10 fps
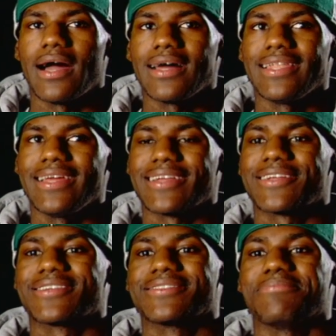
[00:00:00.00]
I let
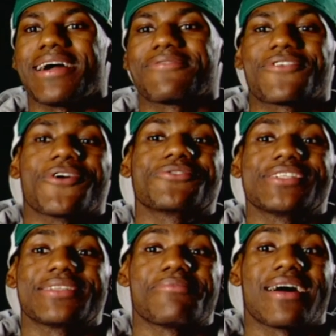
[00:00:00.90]
my
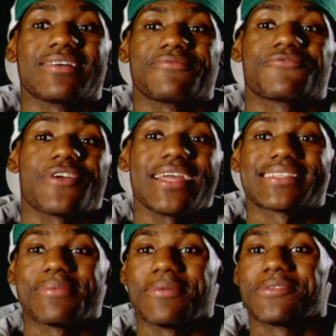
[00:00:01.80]
coaches and my
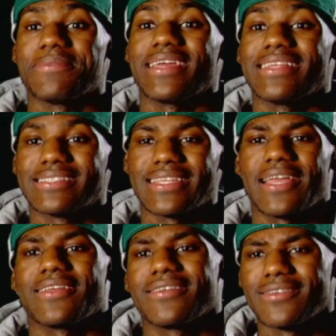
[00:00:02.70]
friends come up to me and
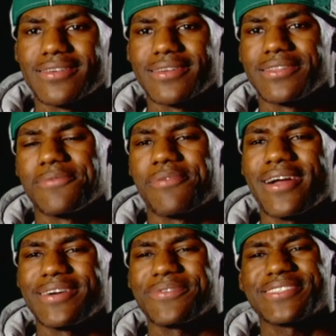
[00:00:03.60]
say,
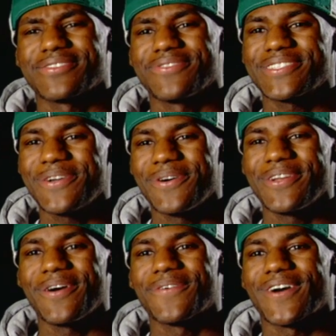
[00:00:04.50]
LeBron, what's
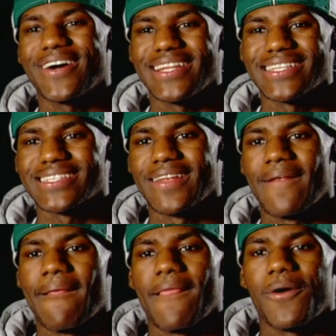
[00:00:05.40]
going on with all this?
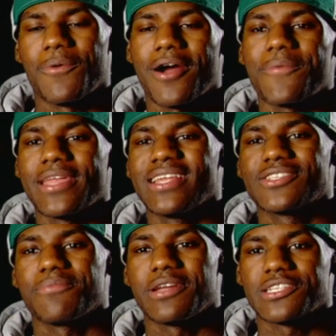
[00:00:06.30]
Why are we getting
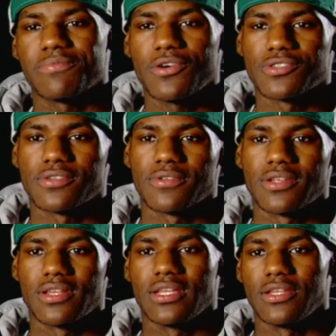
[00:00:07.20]
so much exposure? You
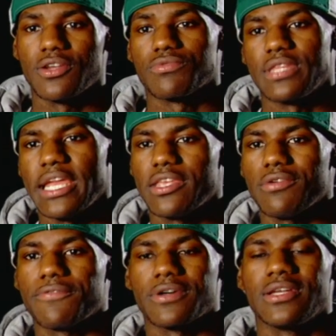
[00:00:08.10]
know, thank
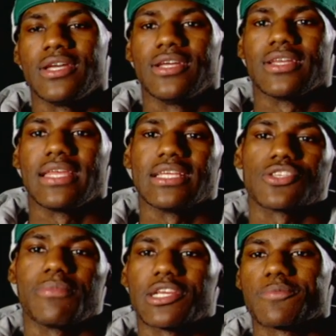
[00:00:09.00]
you for getting
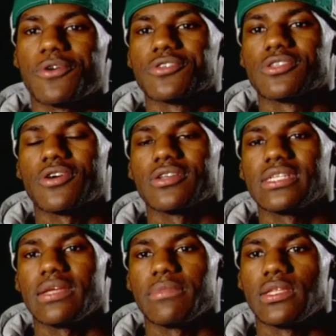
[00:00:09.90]
so much exposure to our
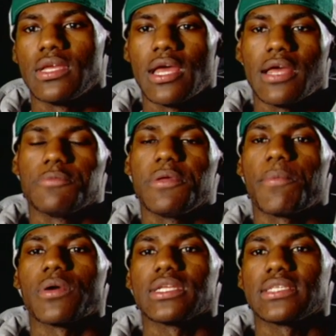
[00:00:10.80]
team. And
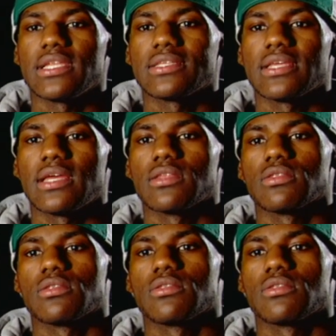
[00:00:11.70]
people in the city saying,